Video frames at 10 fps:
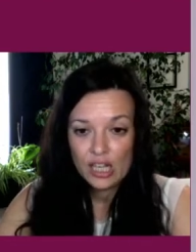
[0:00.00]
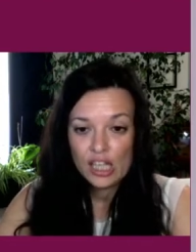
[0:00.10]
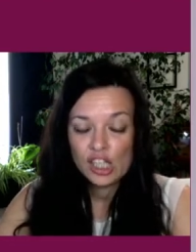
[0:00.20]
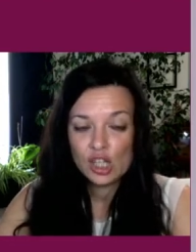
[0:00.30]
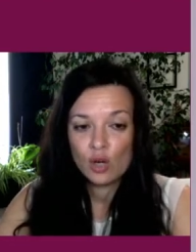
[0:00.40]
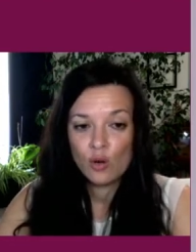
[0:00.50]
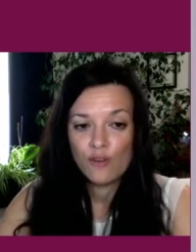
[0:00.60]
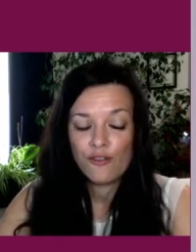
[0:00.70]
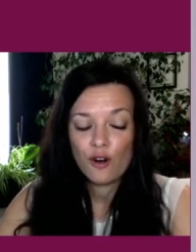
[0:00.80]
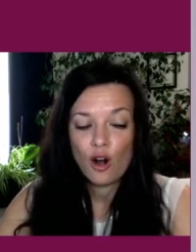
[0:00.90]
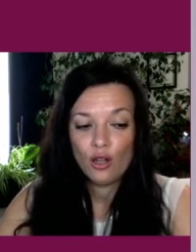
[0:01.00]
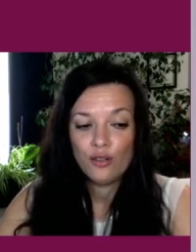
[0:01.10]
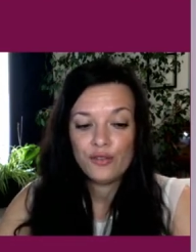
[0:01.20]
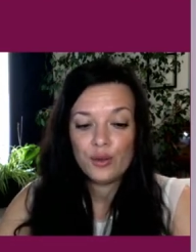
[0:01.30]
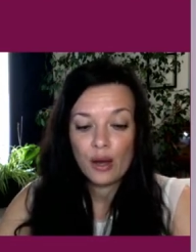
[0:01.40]
So for all of
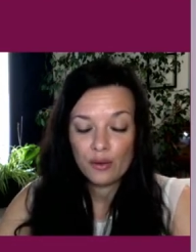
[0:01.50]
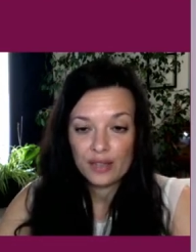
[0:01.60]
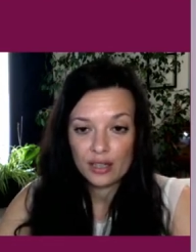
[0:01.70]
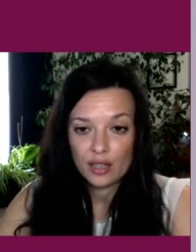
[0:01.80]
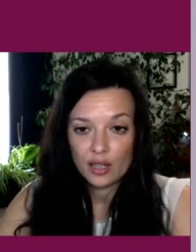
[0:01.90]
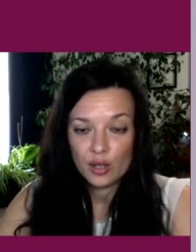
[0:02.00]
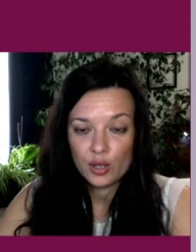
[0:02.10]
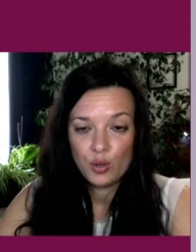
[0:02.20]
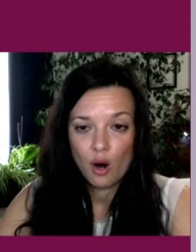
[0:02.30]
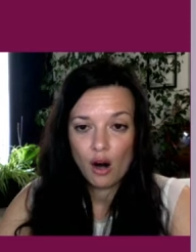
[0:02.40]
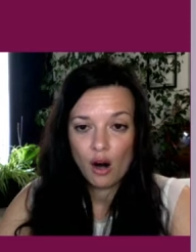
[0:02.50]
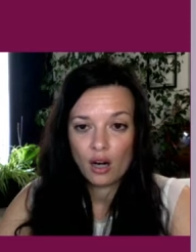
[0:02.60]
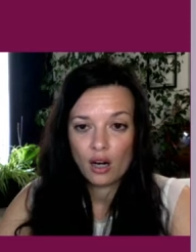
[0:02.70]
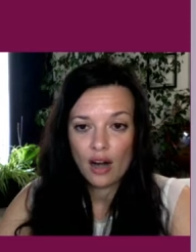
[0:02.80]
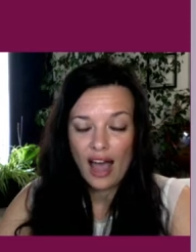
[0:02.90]
you out there who
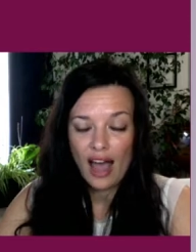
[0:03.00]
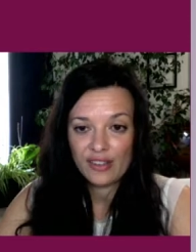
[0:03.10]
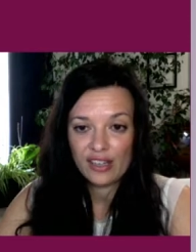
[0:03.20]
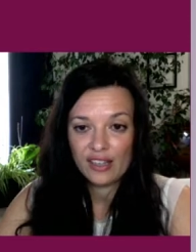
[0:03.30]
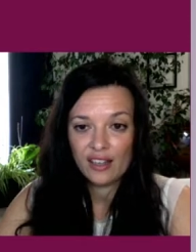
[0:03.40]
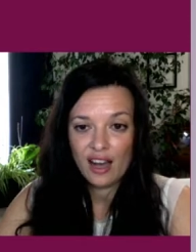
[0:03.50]
are having